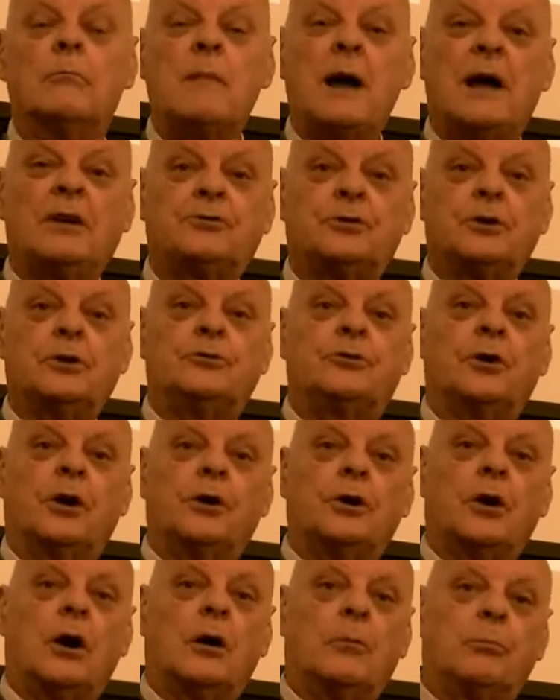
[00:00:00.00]
message
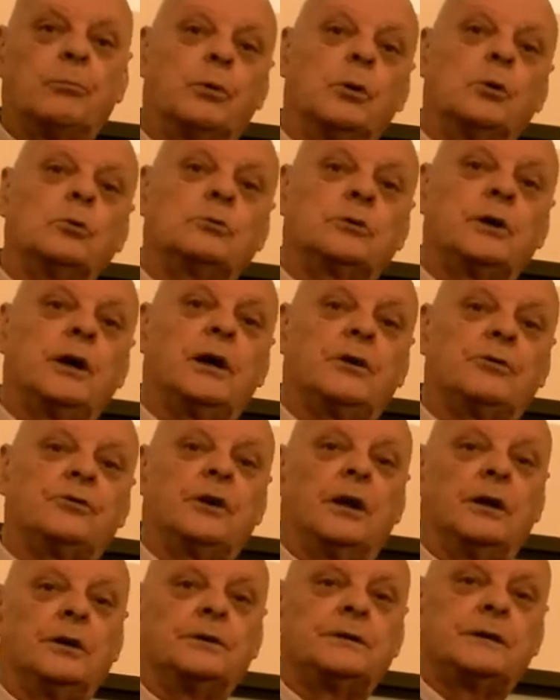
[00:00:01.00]
and our protests
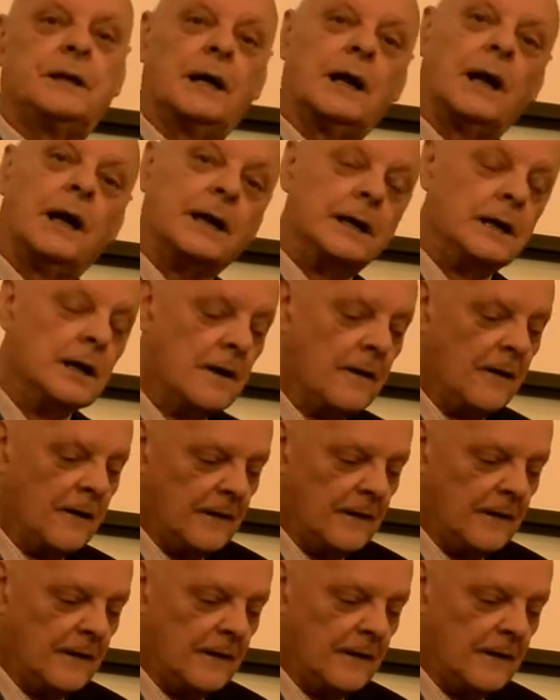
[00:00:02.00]
and telling